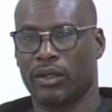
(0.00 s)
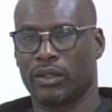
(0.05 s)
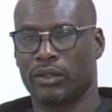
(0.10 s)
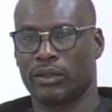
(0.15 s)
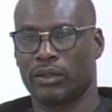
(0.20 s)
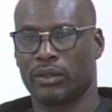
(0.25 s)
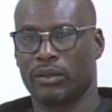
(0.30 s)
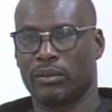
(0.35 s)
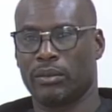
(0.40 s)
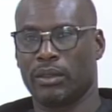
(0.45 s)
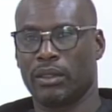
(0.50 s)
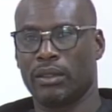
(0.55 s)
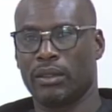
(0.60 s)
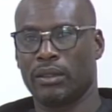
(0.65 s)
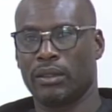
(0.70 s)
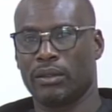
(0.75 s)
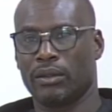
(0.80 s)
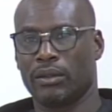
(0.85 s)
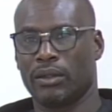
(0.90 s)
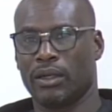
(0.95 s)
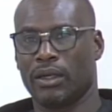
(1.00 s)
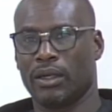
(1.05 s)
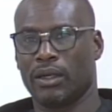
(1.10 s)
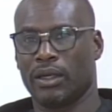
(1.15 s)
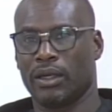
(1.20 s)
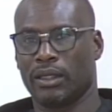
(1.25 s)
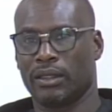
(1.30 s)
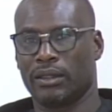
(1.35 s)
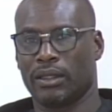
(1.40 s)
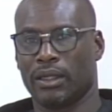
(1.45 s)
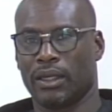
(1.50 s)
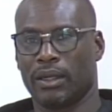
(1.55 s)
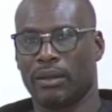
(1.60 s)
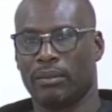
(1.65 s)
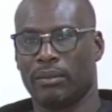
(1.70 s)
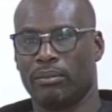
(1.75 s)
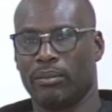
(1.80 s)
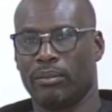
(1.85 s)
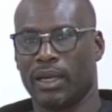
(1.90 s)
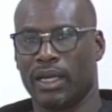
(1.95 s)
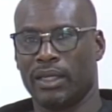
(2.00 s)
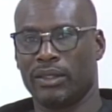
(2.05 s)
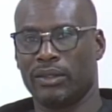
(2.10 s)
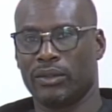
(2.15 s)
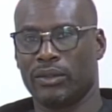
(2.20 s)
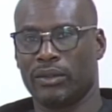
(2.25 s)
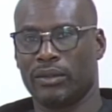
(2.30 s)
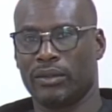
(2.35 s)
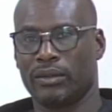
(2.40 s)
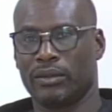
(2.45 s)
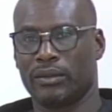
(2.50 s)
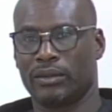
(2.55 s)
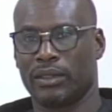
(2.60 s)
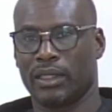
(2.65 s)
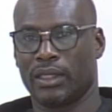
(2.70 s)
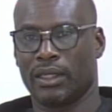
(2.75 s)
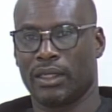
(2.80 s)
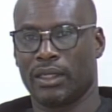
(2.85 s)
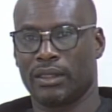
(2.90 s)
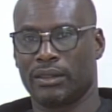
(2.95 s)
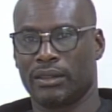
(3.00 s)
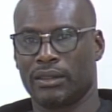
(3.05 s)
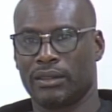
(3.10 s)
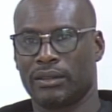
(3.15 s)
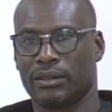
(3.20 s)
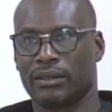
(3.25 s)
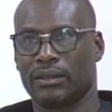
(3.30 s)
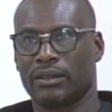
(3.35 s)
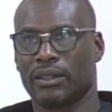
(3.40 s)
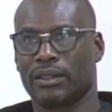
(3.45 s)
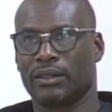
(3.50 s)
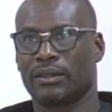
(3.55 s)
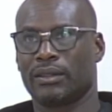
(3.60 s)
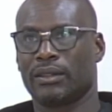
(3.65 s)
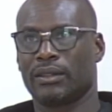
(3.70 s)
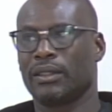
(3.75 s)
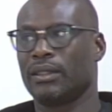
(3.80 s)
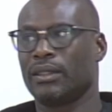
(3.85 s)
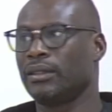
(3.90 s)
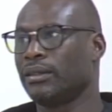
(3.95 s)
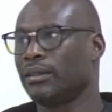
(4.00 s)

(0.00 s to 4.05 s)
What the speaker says: customer at Banjul Terraces restaurant?